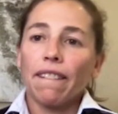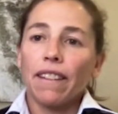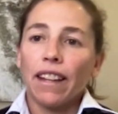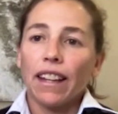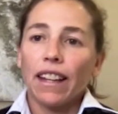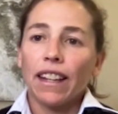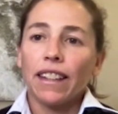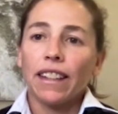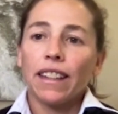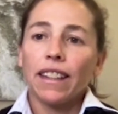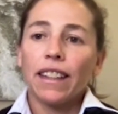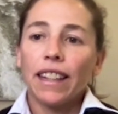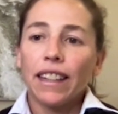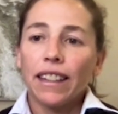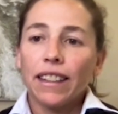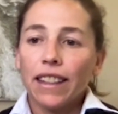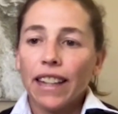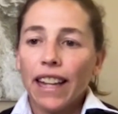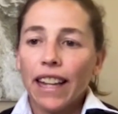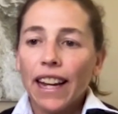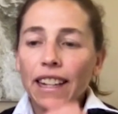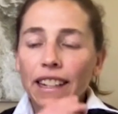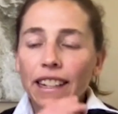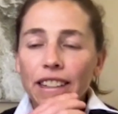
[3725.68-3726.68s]
Yeah,
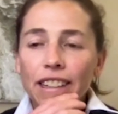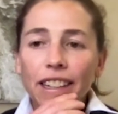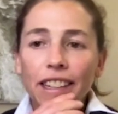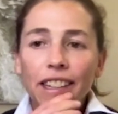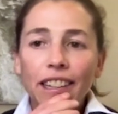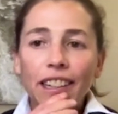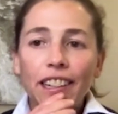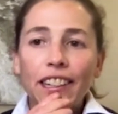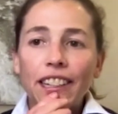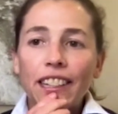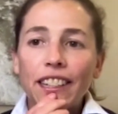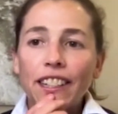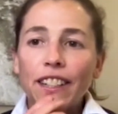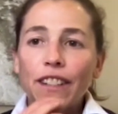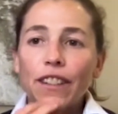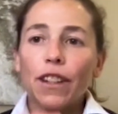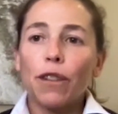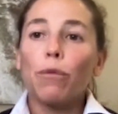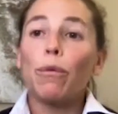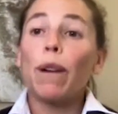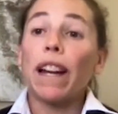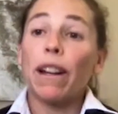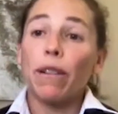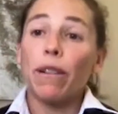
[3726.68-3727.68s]
that's in the
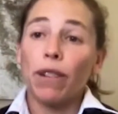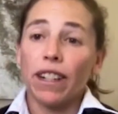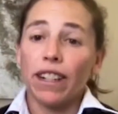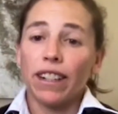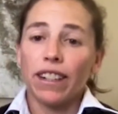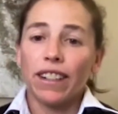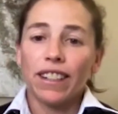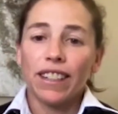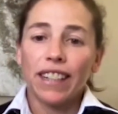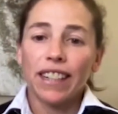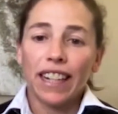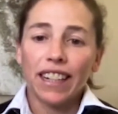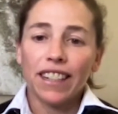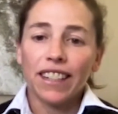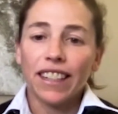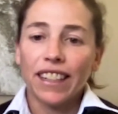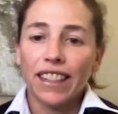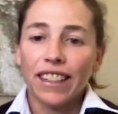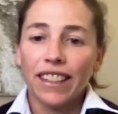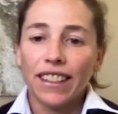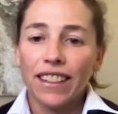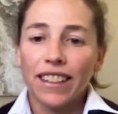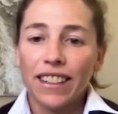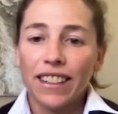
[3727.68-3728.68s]
whitewater
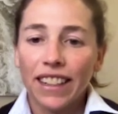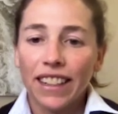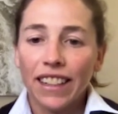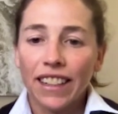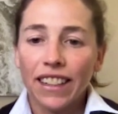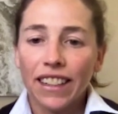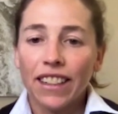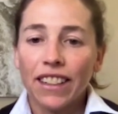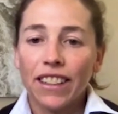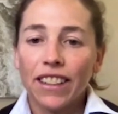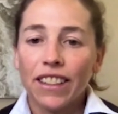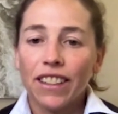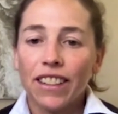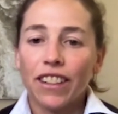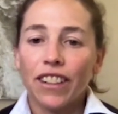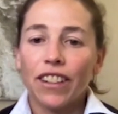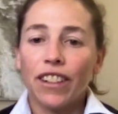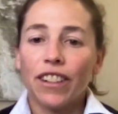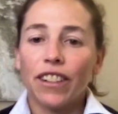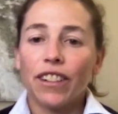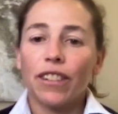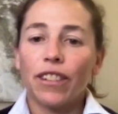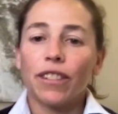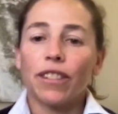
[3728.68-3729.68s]
sections. And
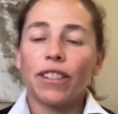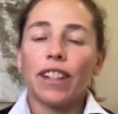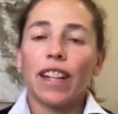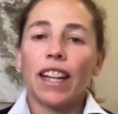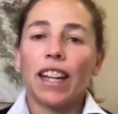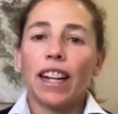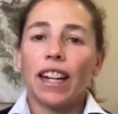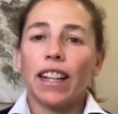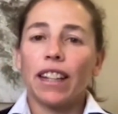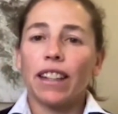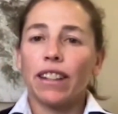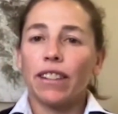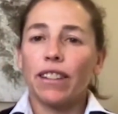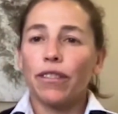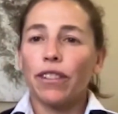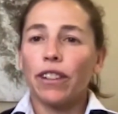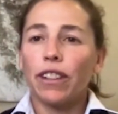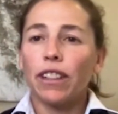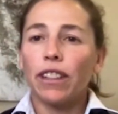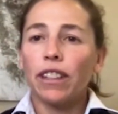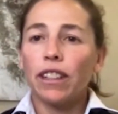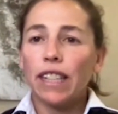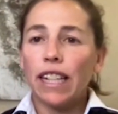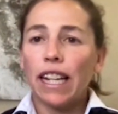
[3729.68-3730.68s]
so, yeah,
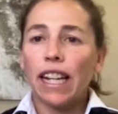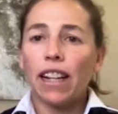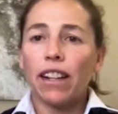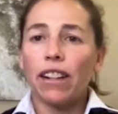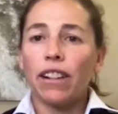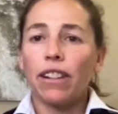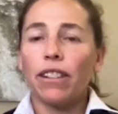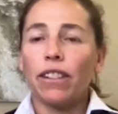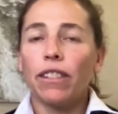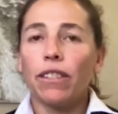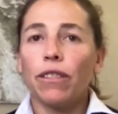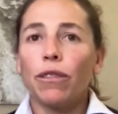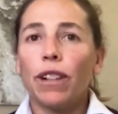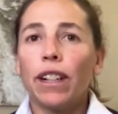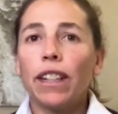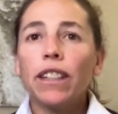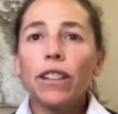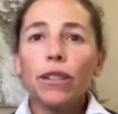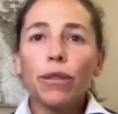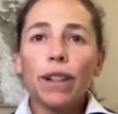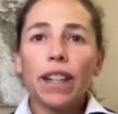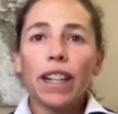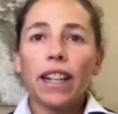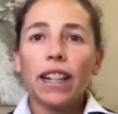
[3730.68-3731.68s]
further down,
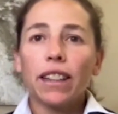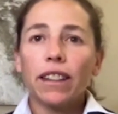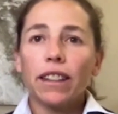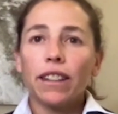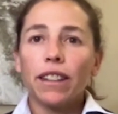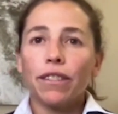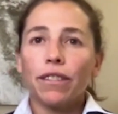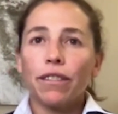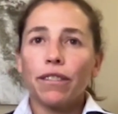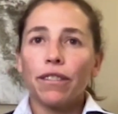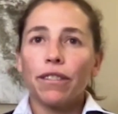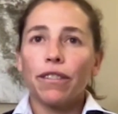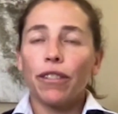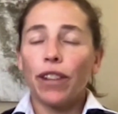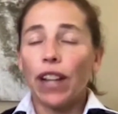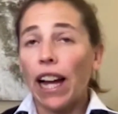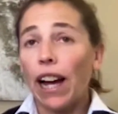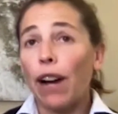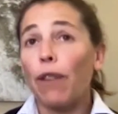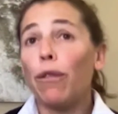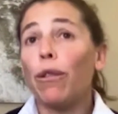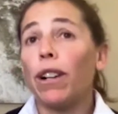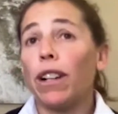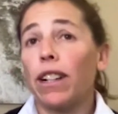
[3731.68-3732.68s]
once we hit the
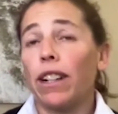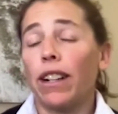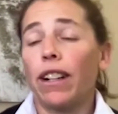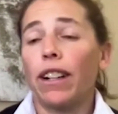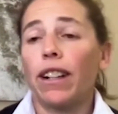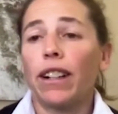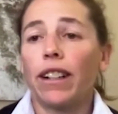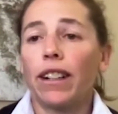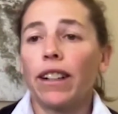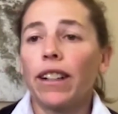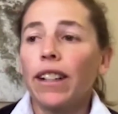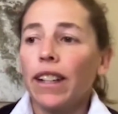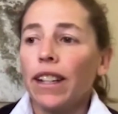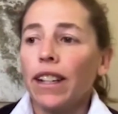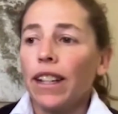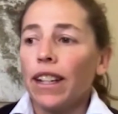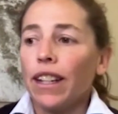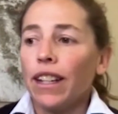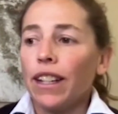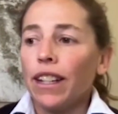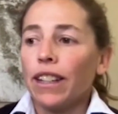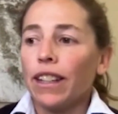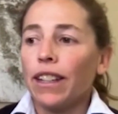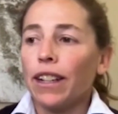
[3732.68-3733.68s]
flat water,
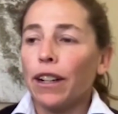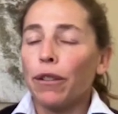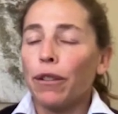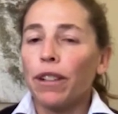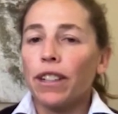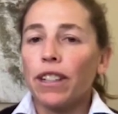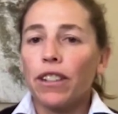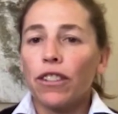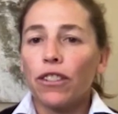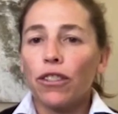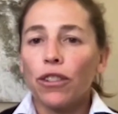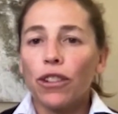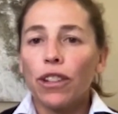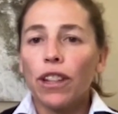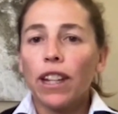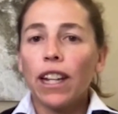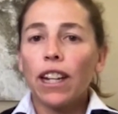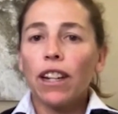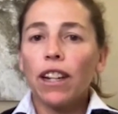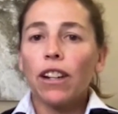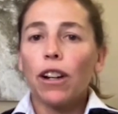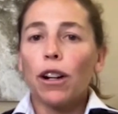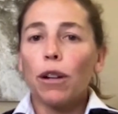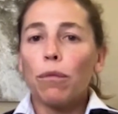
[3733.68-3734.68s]
there was
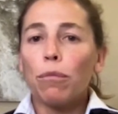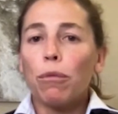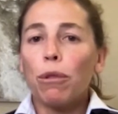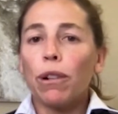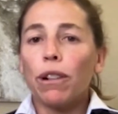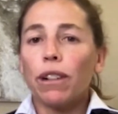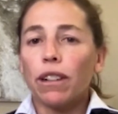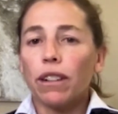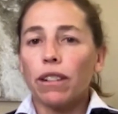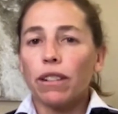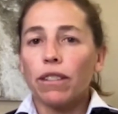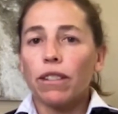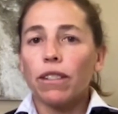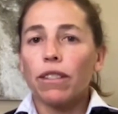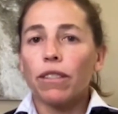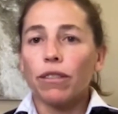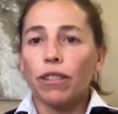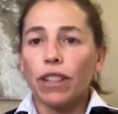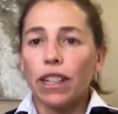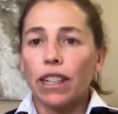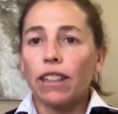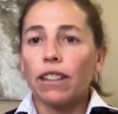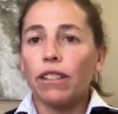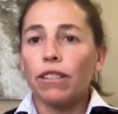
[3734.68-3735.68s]
truly no more
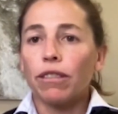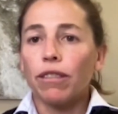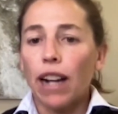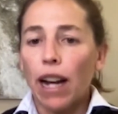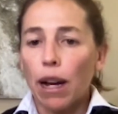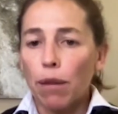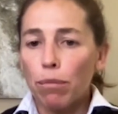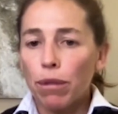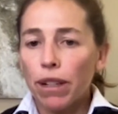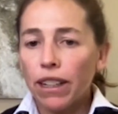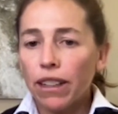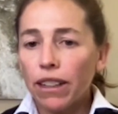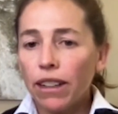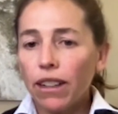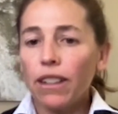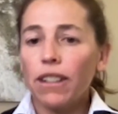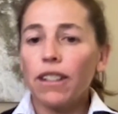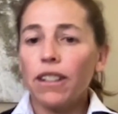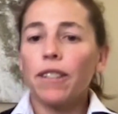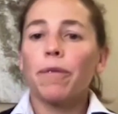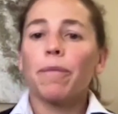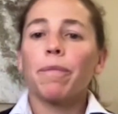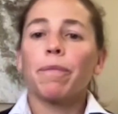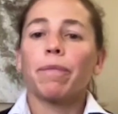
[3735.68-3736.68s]
real
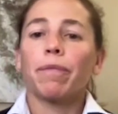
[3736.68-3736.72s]
rapids.